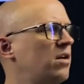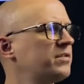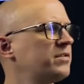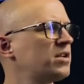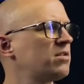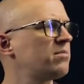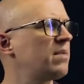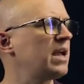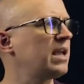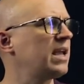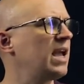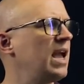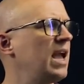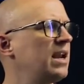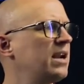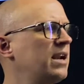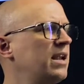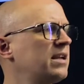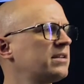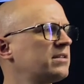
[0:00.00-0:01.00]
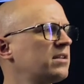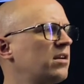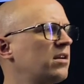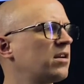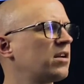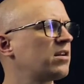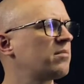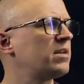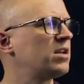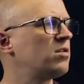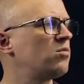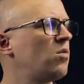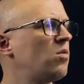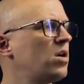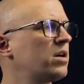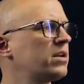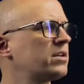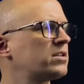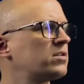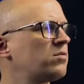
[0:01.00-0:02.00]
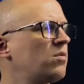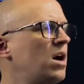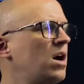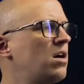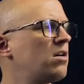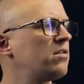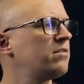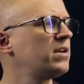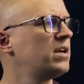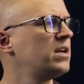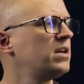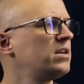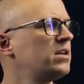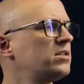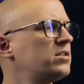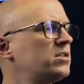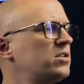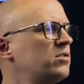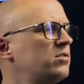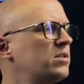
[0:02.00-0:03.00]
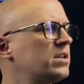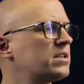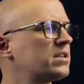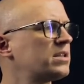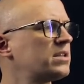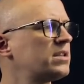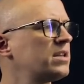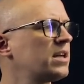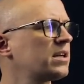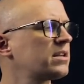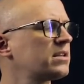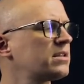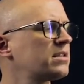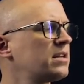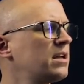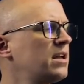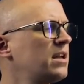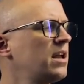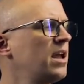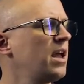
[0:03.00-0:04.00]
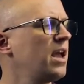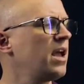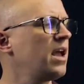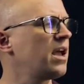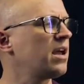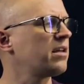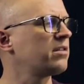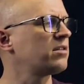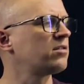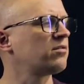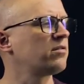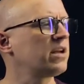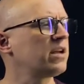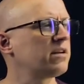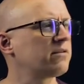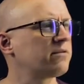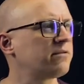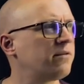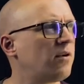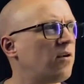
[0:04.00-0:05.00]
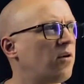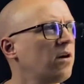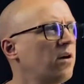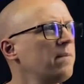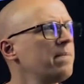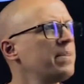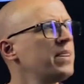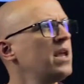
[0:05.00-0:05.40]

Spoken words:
So my candidates are going to be 1 and 12, 2 and 6, and 3 and 4.